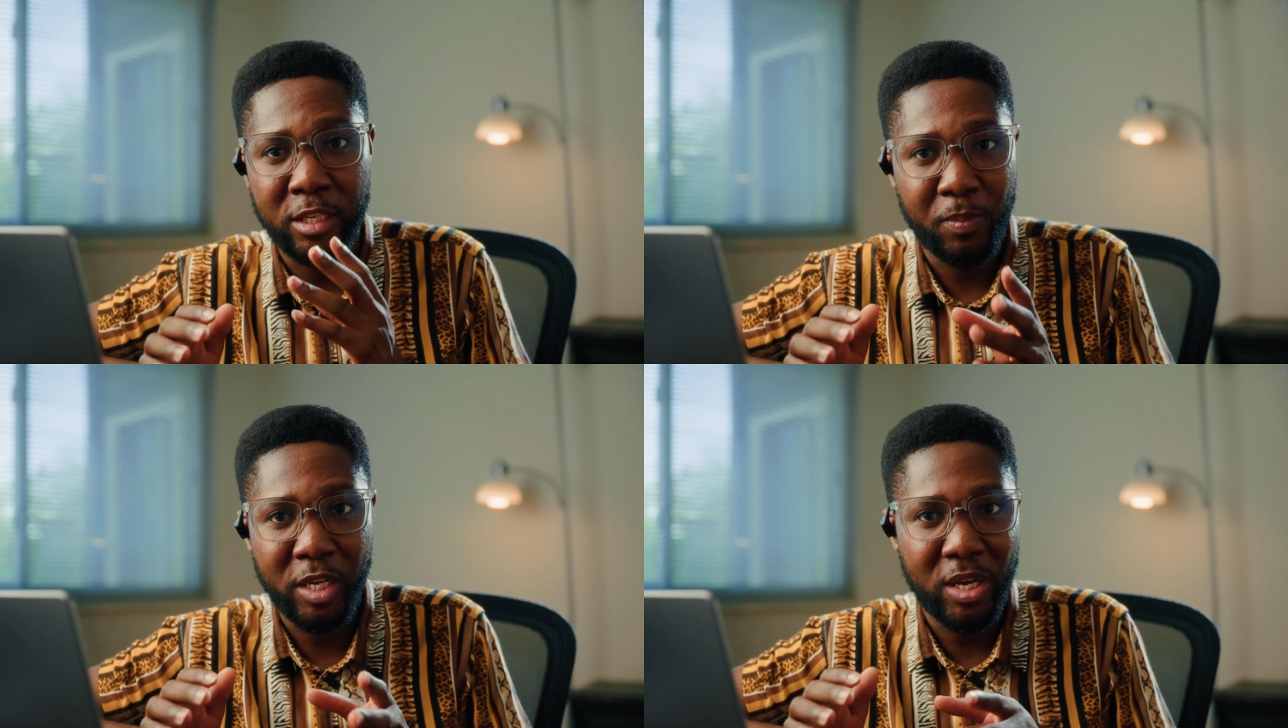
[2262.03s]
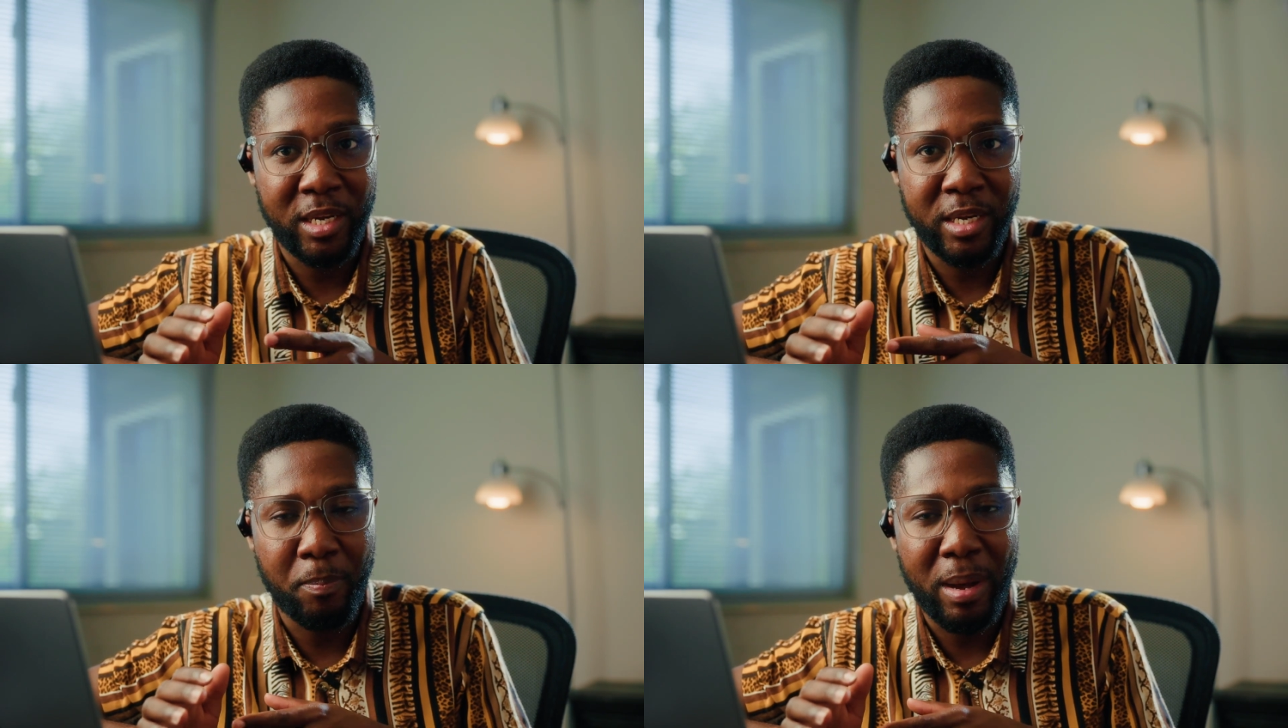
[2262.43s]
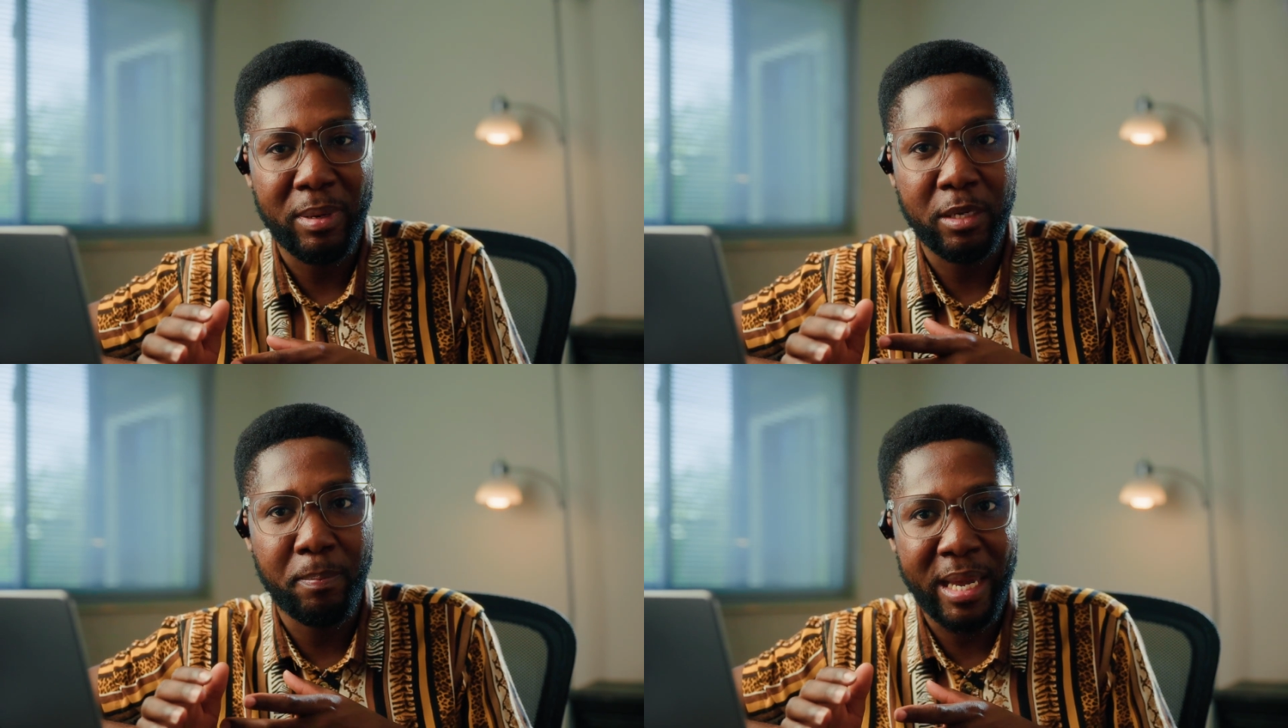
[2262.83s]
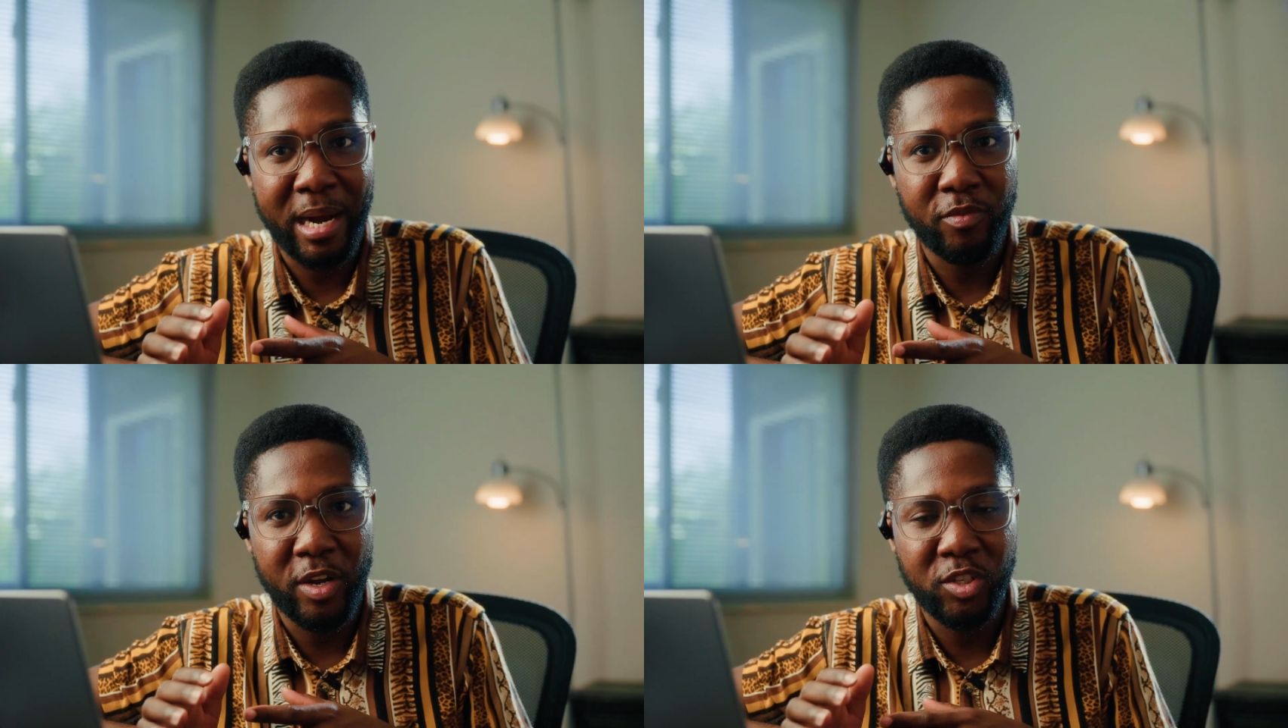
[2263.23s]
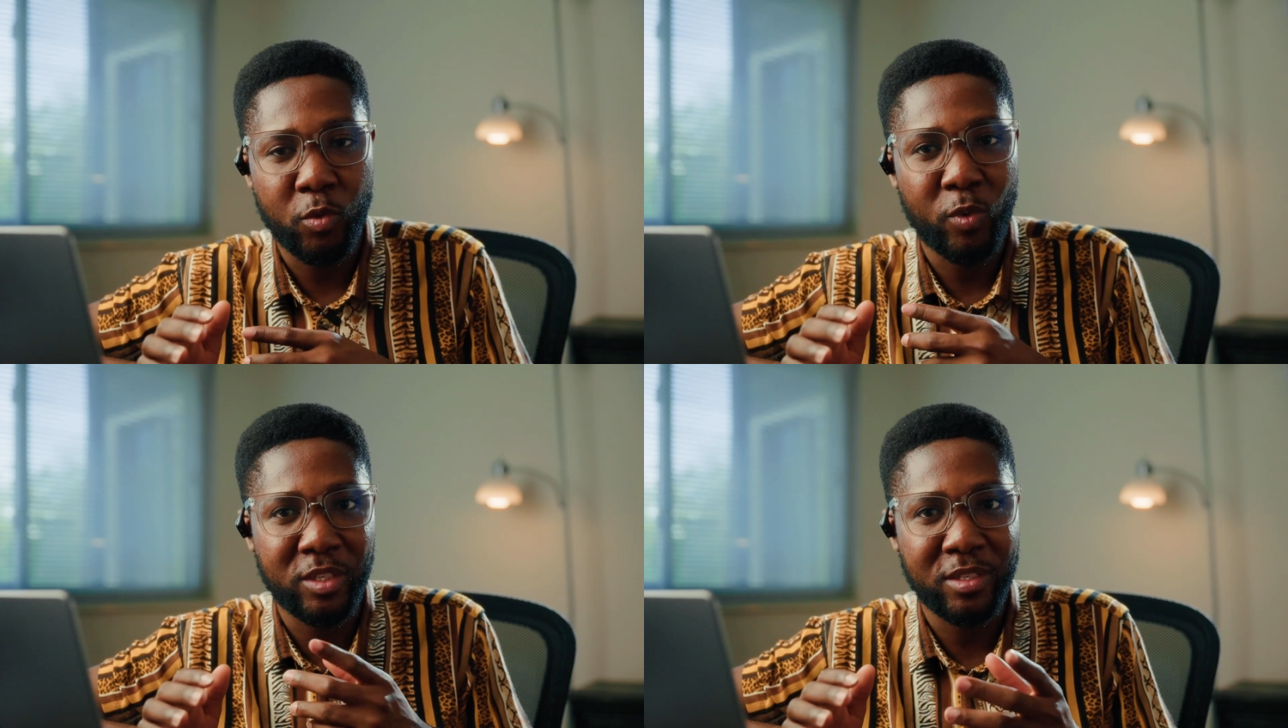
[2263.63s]
especially the public beta
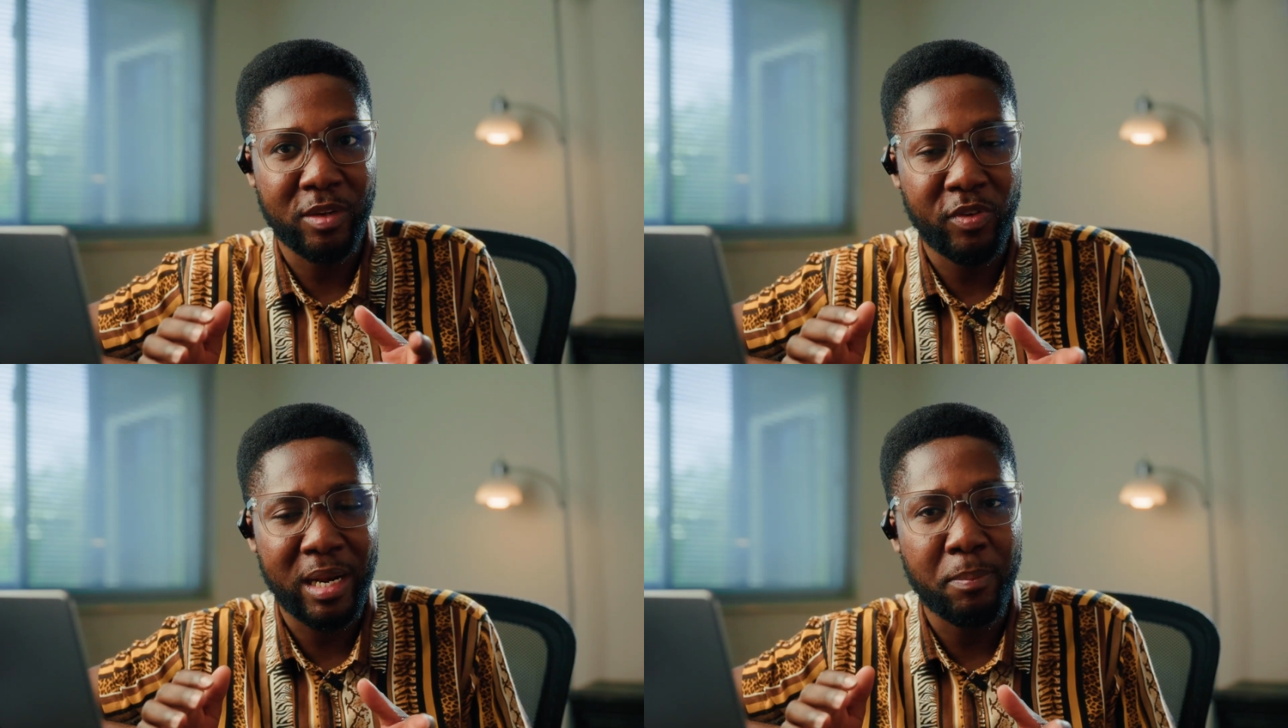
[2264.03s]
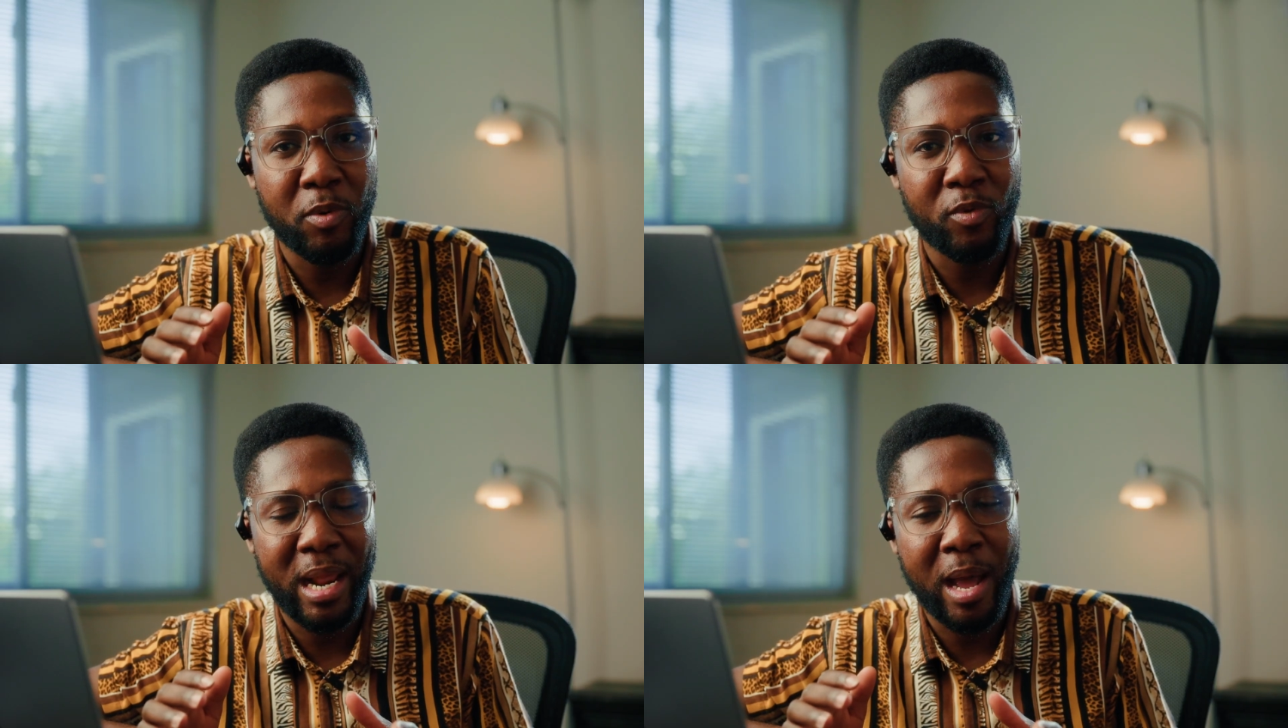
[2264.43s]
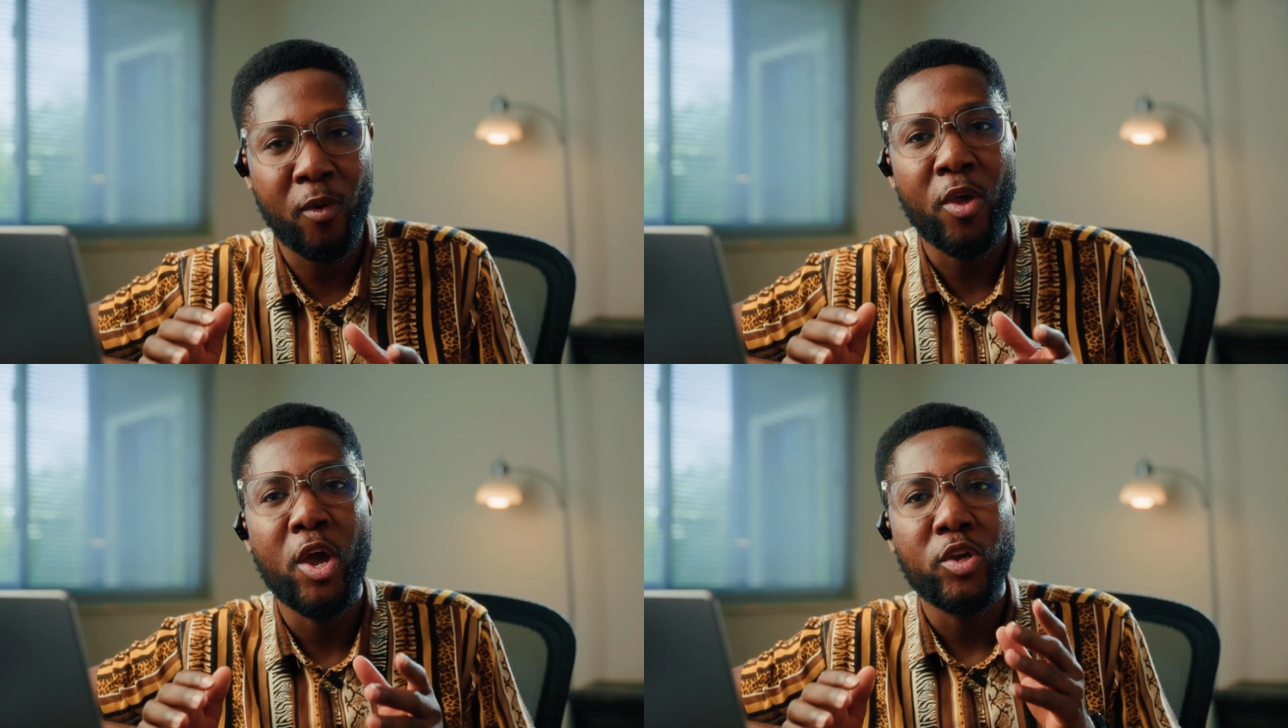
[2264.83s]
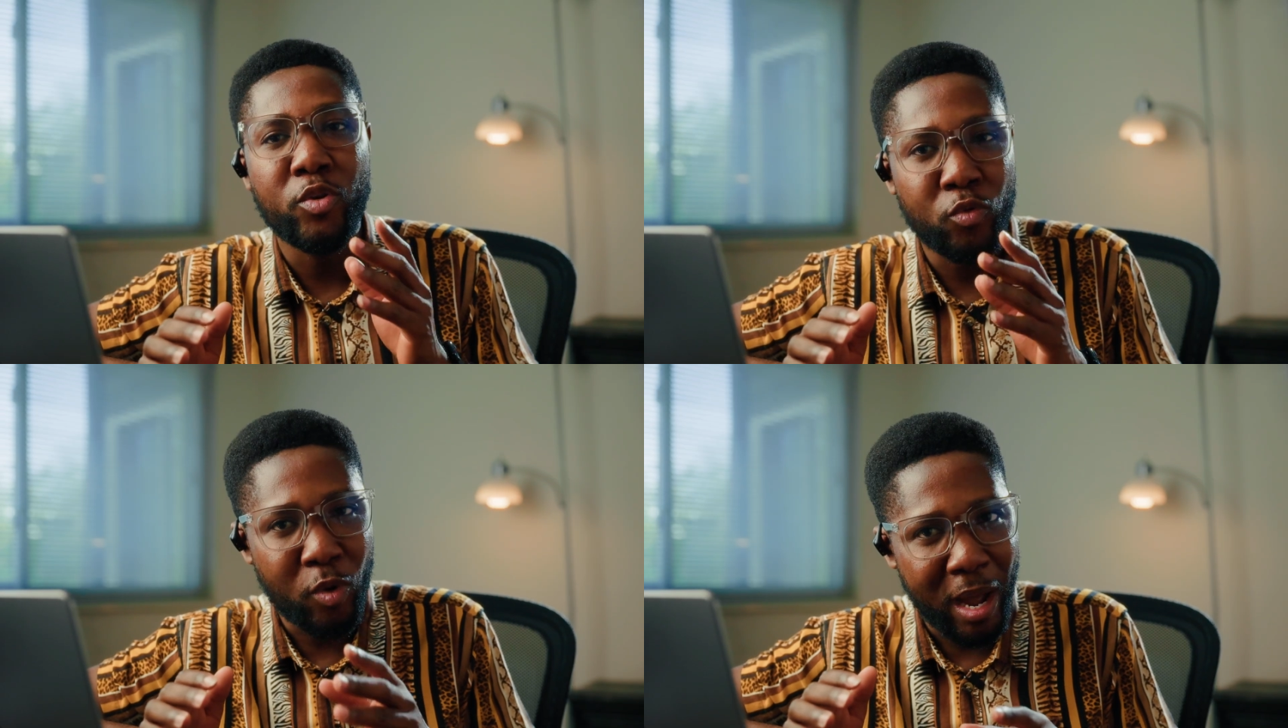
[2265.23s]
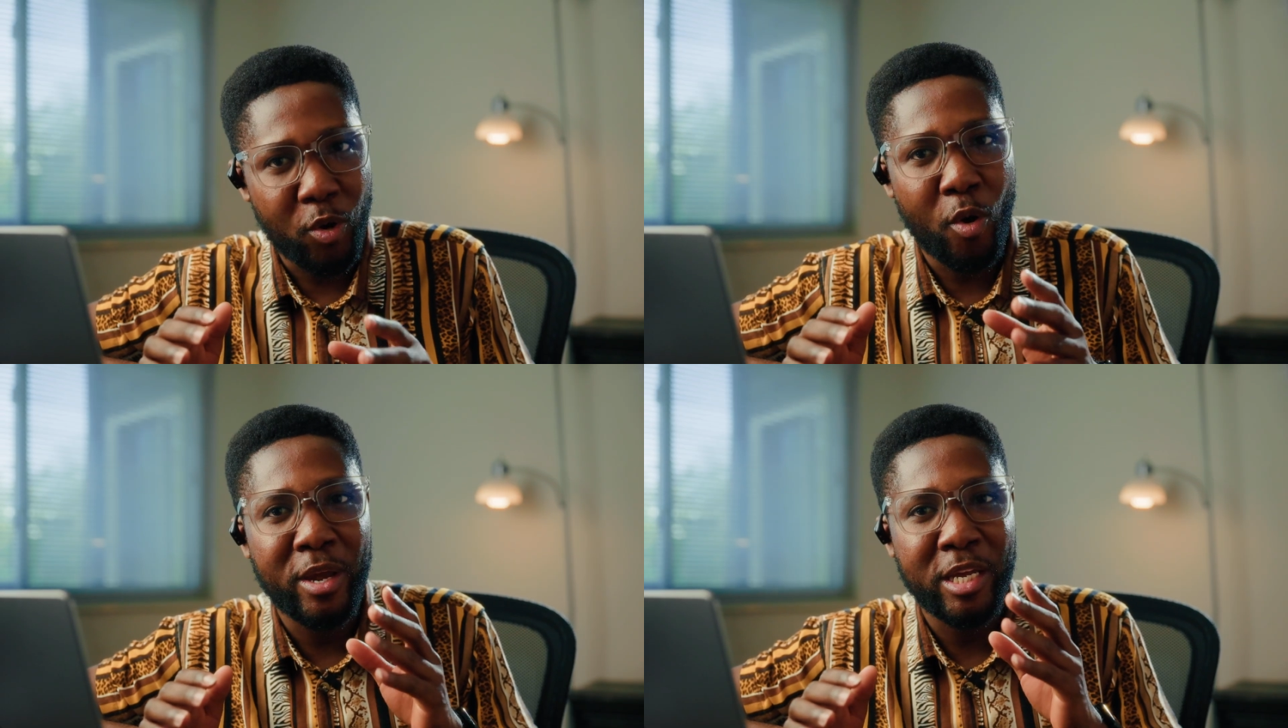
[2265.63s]
version, which is available now, you are
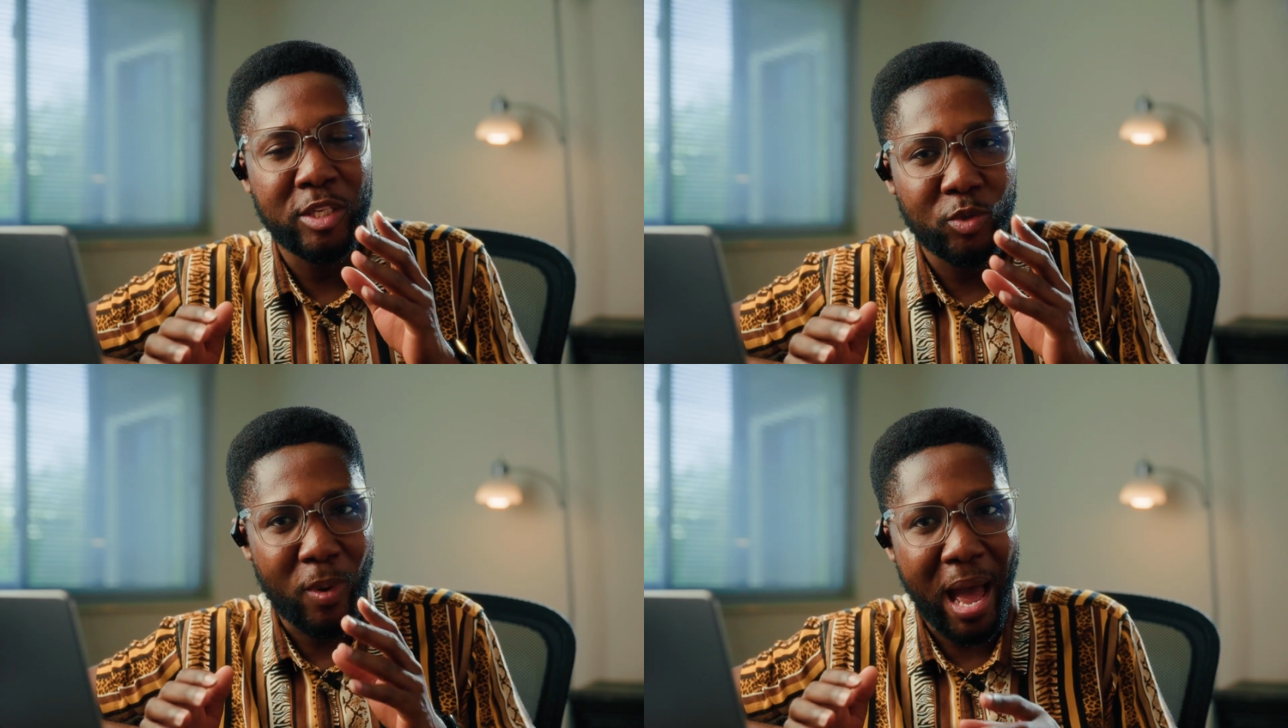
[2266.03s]
going to